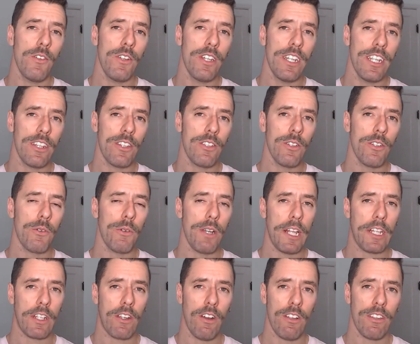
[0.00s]
need to
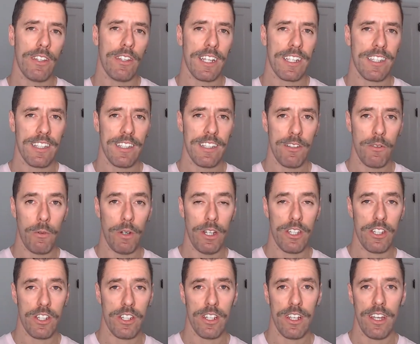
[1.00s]
create contexts in
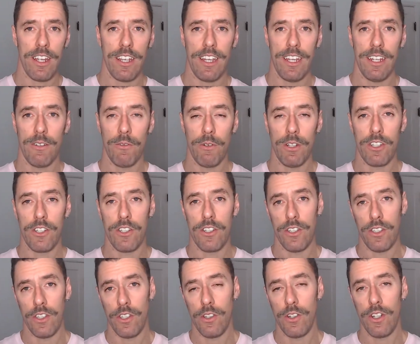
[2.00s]
which
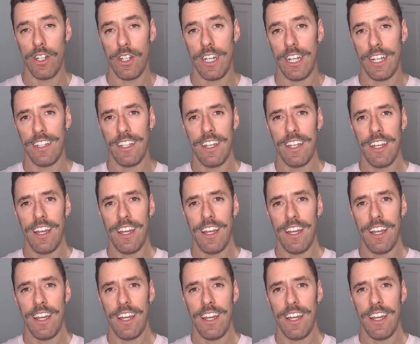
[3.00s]
you need